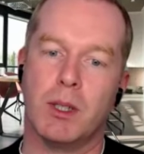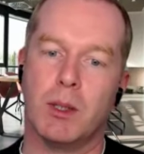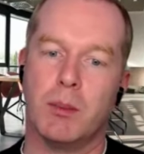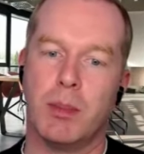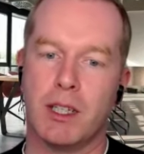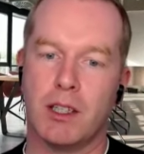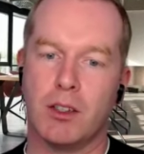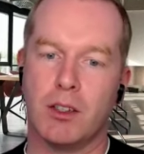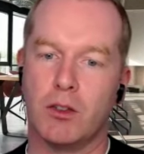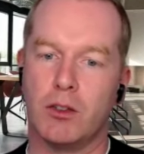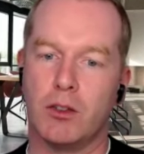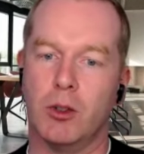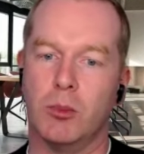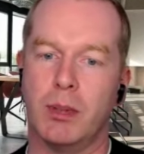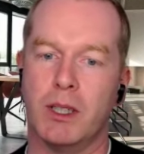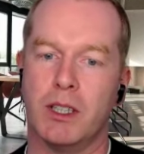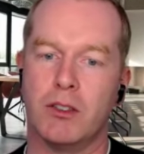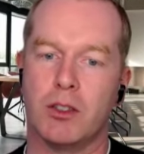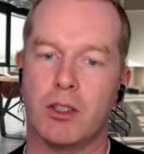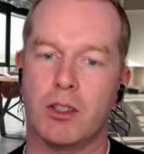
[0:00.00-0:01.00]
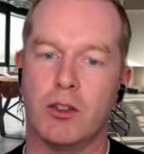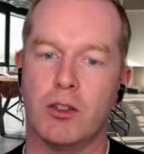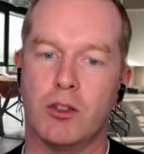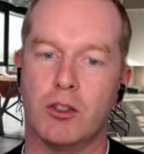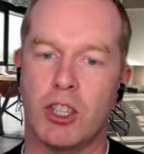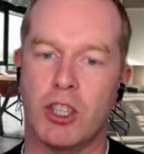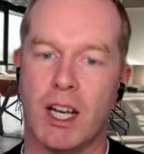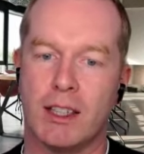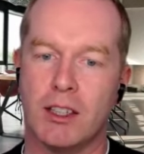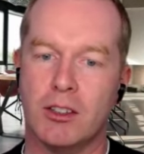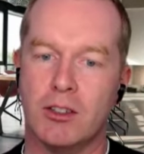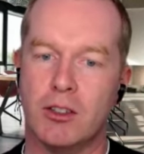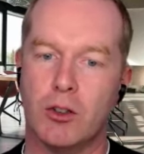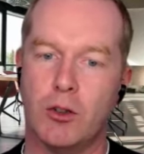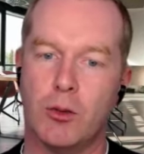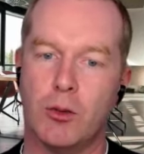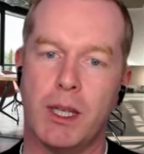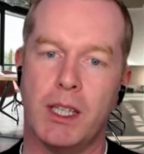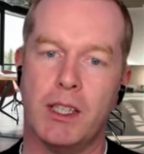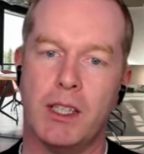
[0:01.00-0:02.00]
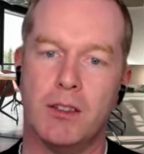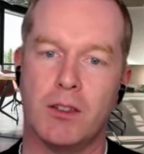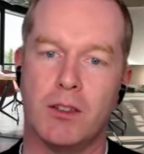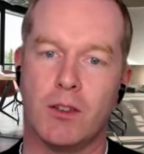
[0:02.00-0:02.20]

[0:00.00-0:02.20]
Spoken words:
of the biggest challenges been